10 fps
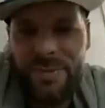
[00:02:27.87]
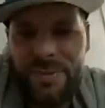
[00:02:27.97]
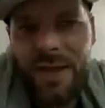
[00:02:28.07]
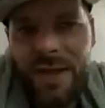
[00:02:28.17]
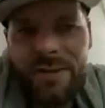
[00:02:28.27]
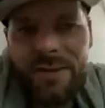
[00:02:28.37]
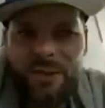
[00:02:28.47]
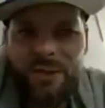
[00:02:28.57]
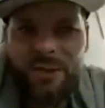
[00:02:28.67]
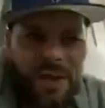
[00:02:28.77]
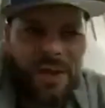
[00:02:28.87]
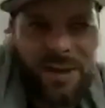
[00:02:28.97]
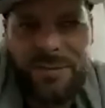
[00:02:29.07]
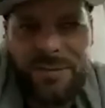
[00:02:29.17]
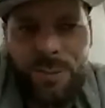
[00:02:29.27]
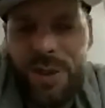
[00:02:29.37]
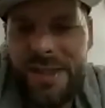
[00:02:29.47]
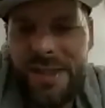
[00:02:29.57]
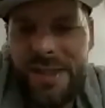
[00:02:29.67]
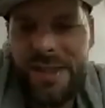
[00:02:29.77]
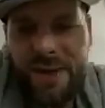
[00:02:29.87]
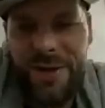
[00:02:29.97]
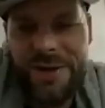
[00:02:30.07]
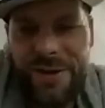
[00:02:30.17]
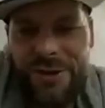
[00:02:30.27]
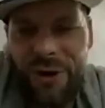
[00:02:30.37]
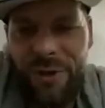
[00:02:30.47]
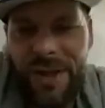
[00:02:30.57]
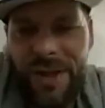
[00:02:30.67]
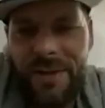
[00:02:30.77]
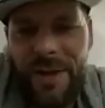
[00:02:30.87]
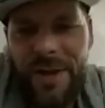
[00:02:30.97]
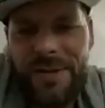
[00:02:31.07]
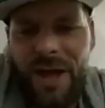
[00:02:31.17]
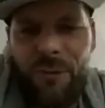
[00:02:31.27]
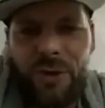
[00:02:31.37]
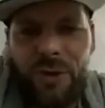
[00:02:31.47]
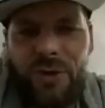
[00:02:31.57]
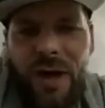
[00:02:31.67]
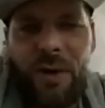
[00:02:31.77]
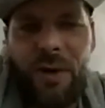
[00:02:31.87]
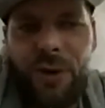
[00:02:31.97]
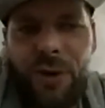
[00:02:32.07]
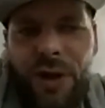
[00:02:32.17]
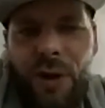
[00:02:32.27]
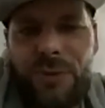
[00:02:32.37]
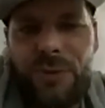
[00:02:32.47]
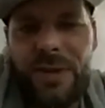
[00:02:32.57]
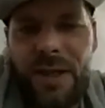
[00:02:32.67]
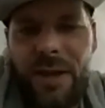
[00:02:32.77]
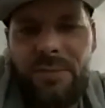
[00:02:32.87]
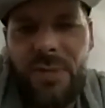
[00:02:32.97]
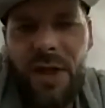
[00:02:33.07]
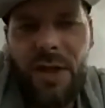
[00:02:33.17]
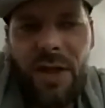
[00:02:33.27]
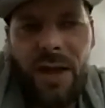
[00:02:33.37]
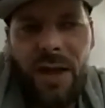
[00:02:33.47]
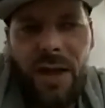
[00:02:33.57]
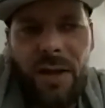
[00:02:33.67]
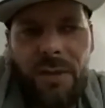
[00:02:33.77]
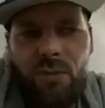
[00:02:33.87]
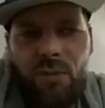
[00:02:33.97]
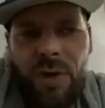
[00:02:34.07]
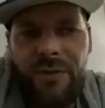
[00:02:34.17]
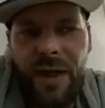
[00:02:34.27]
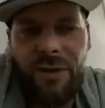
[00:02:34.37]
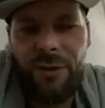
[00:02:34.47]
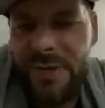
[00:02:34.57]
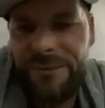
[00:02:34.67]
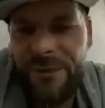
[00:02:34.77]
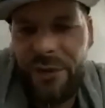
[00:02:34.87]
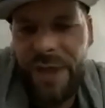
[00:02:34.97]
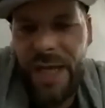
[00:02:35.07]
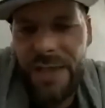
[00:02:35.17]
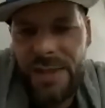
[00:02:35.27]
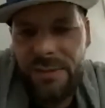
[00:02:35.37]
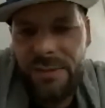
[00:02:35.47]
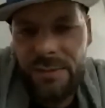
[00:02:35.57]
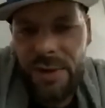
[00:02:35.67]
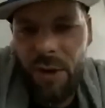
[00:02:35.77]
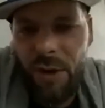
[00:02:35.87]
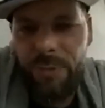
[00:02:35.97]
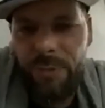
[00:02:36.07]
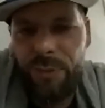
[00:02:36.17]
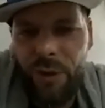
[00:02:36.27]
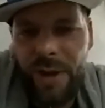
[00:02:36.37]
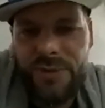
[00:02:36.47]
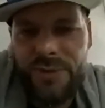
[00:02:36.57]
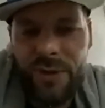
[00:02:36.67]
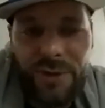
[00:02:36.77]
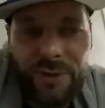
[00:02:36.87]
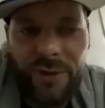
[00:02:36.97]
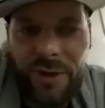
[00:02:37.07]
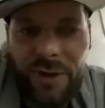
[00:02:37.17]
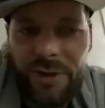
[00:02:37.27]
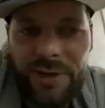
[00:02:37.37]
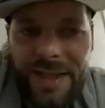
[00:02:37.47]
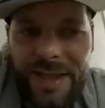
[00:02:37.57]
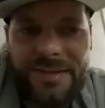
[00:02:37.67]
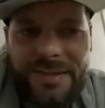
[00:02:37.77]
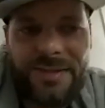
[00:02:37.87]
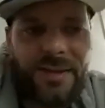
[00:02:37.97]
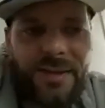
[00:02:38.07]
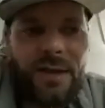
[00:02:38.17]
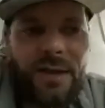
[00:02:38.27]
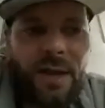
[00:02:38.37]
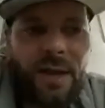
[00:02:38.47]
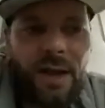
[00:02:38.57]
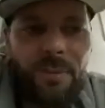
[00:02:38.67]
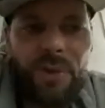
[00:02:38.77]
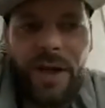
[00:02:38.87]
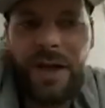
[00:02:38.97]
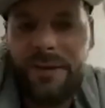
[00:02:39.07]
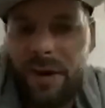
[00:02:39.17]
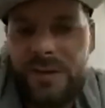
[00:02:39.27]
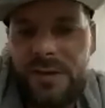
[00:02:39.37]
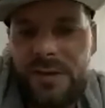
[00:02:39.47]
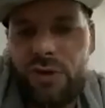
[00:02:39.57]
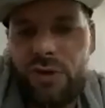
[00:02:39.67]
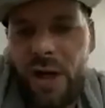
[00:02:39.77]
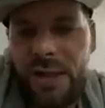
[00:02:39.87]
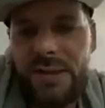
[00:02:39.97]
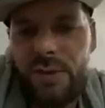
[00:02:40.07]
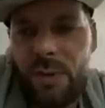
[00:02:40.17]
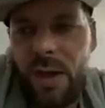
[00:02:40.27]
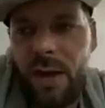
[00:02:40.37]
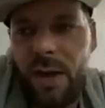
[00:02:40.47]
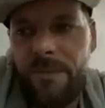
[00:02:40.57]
coached a bunch of his fighters in the tournament. So I've worked pretty close with him. We've got a loose affiliation. You know, our programs aren't directly linked, but I've also tried to